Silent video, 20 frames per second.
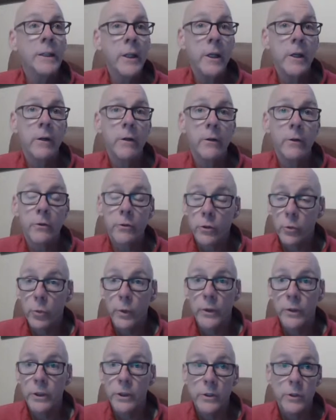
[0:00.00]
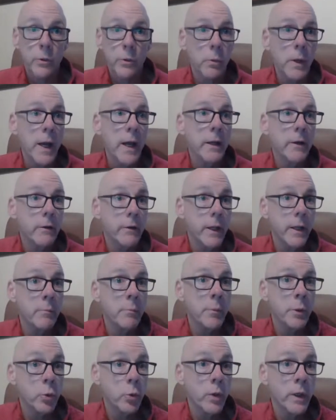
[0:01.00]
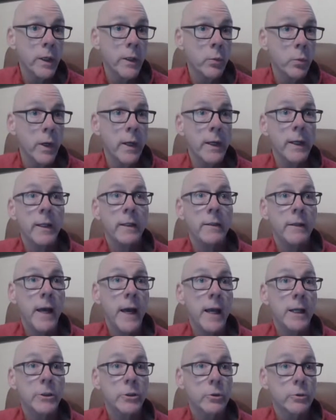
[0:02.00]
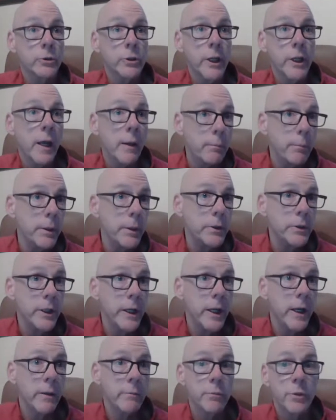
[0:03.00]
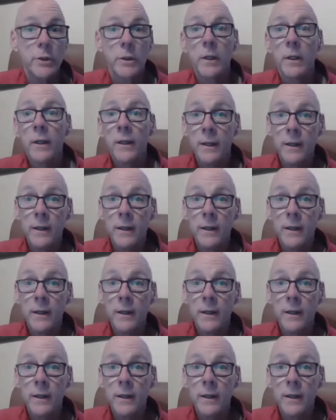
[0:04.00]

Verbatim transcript: years, which is a record in between winning national championships.